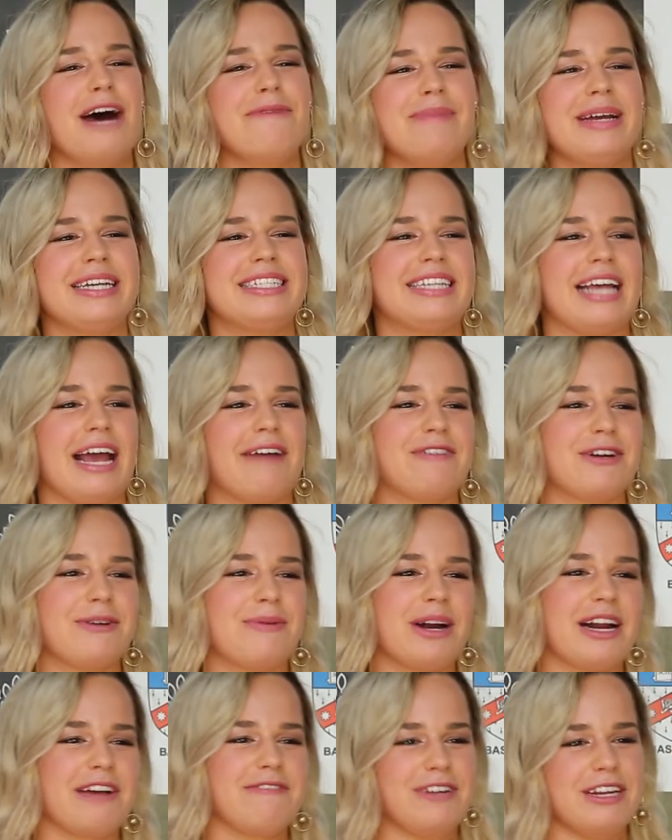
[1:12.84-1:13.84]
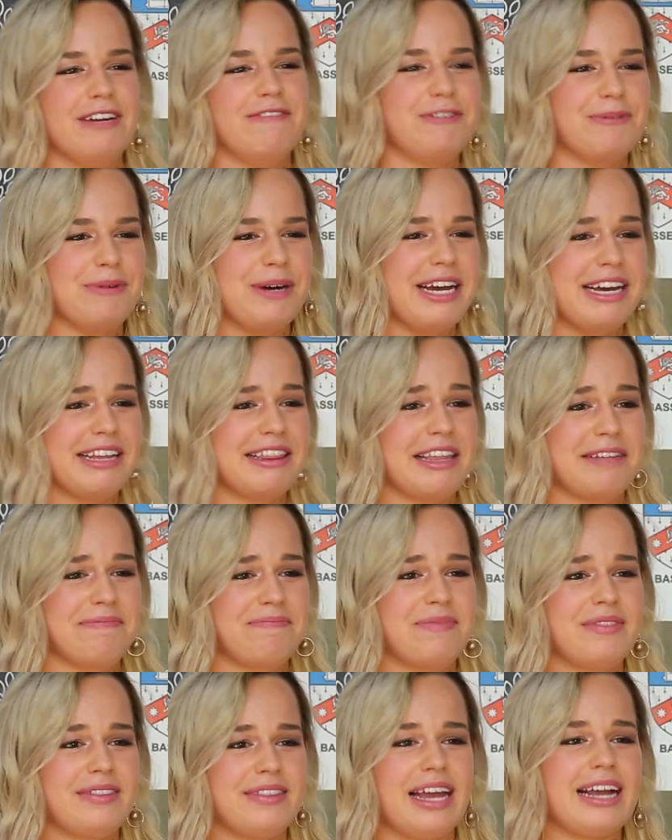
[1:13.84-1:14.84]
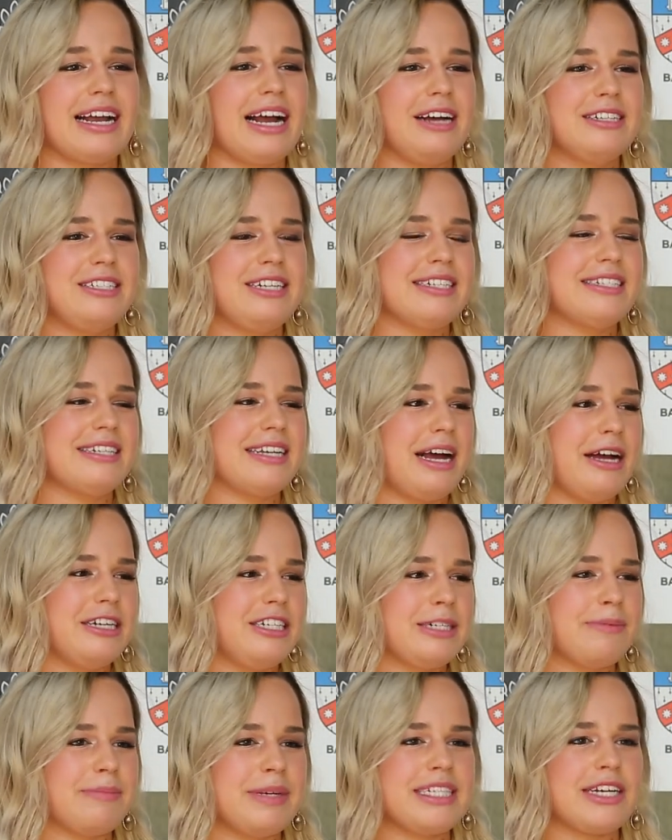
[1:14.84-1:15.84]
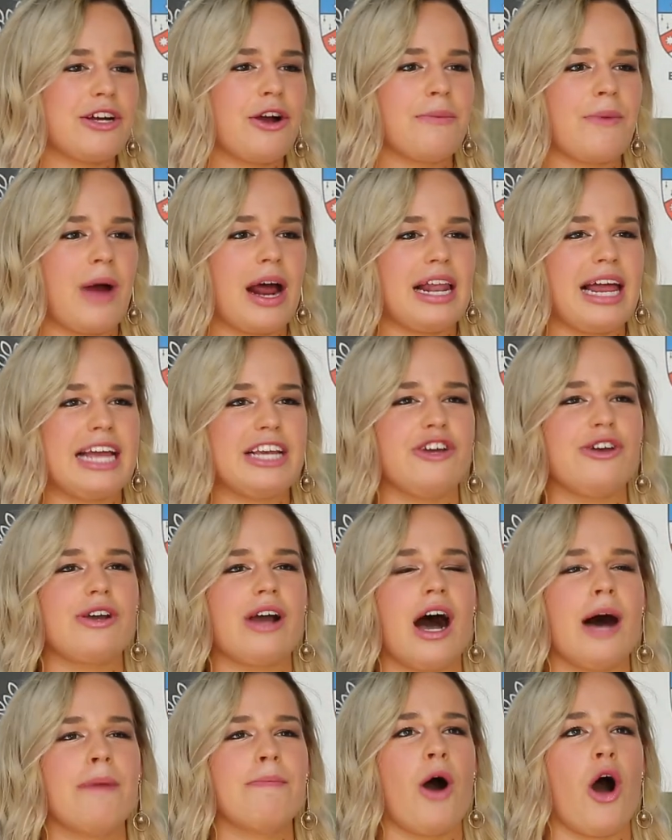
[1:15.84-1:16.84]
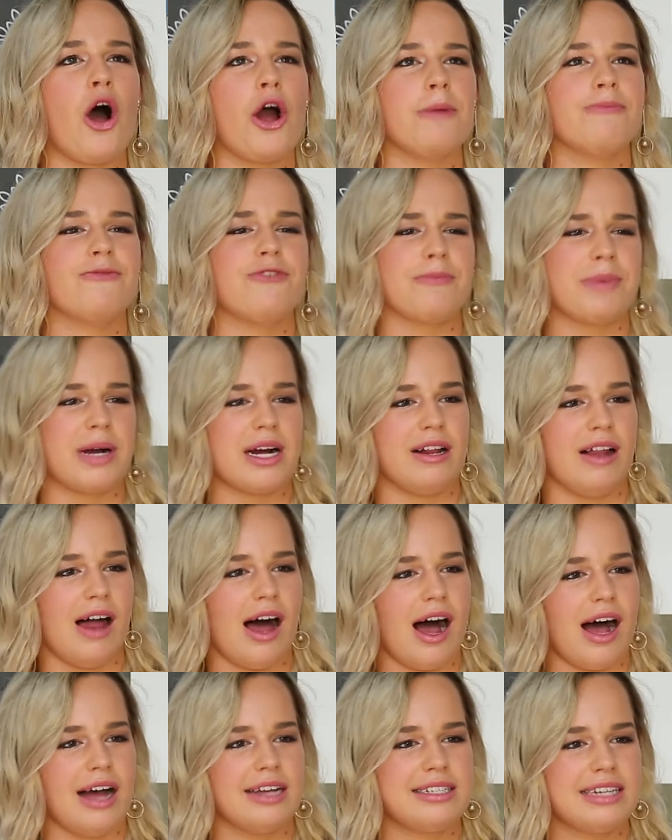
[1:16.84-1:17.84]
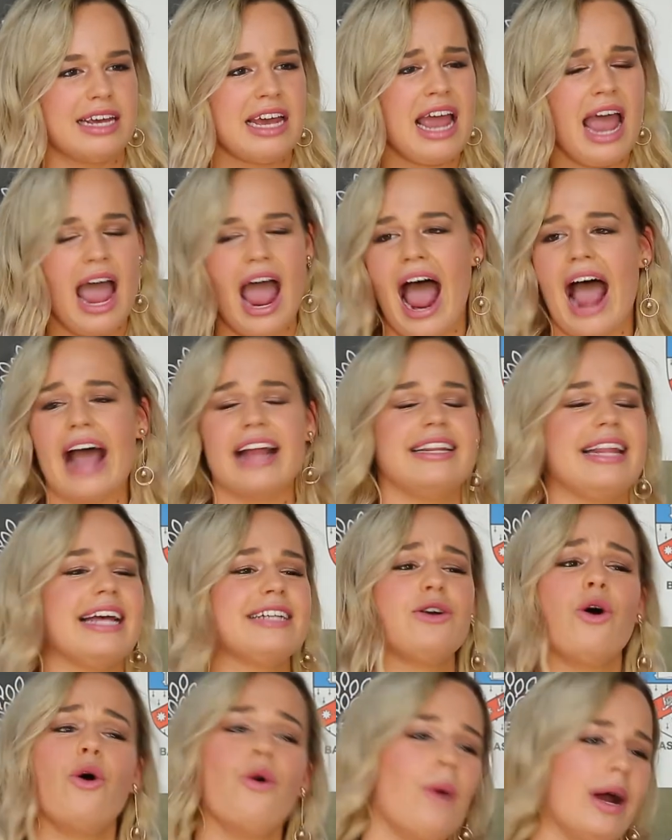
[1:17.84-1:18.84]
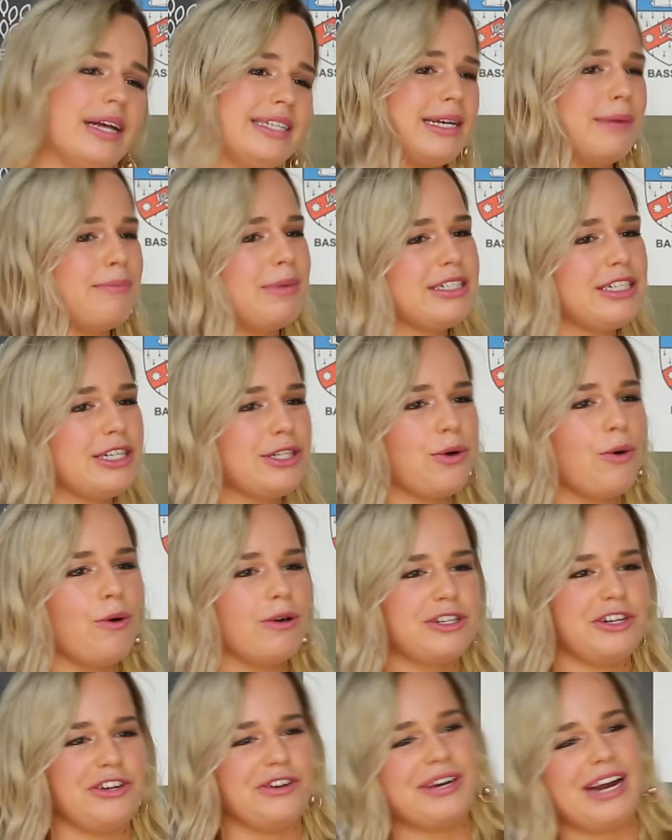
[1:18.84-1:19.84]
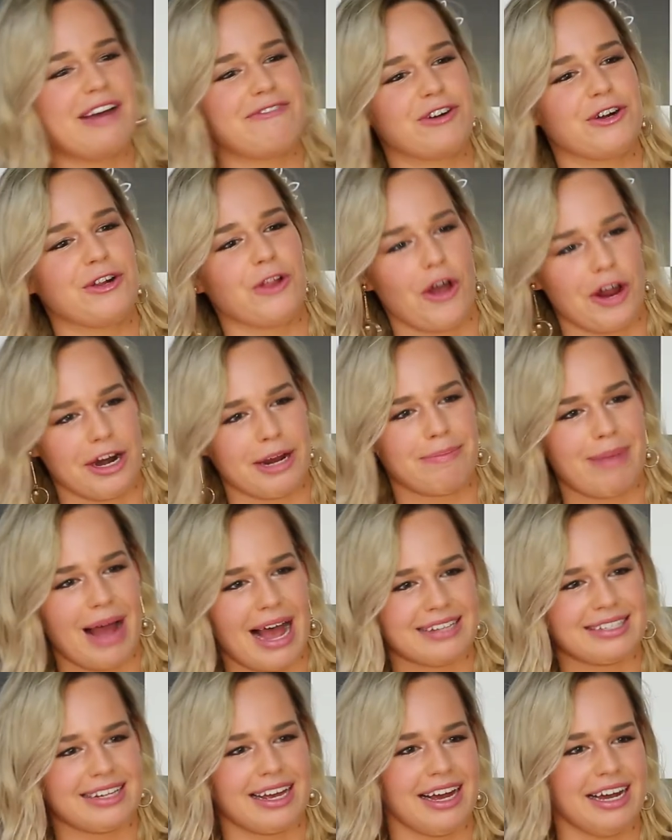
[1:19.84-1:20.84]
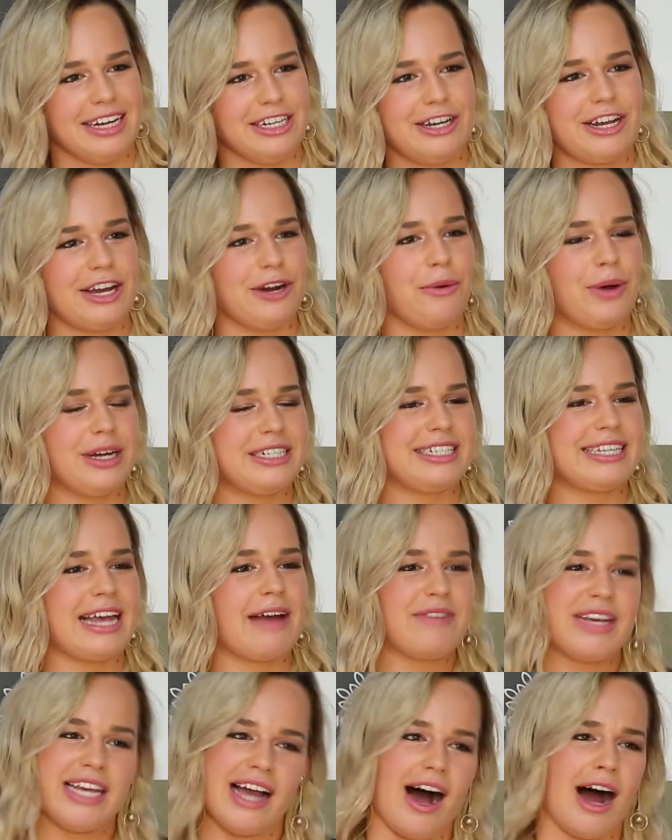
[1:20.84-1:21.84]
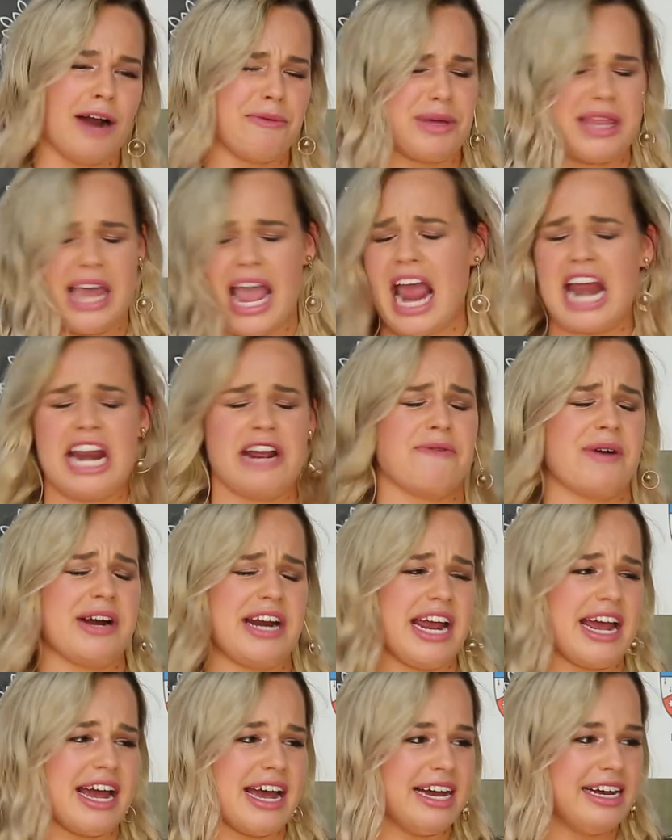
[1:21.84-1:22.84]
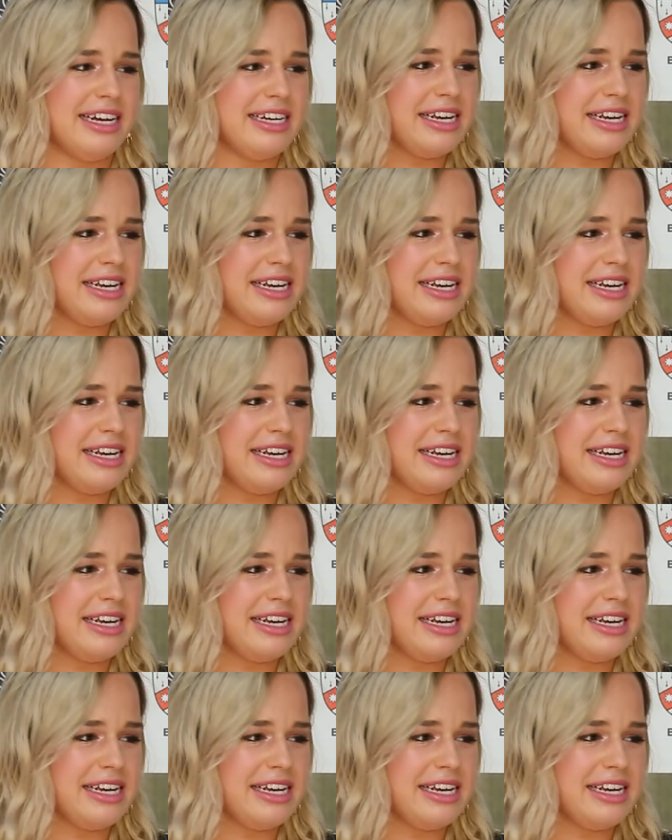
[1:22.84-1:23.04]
I miss everyone I've lived with. Like, I just miss the camaraderie. Like, you come home from a class and there's always someone to talk to. You're never alone at Bassa. You can always just have a yarn with anyone here.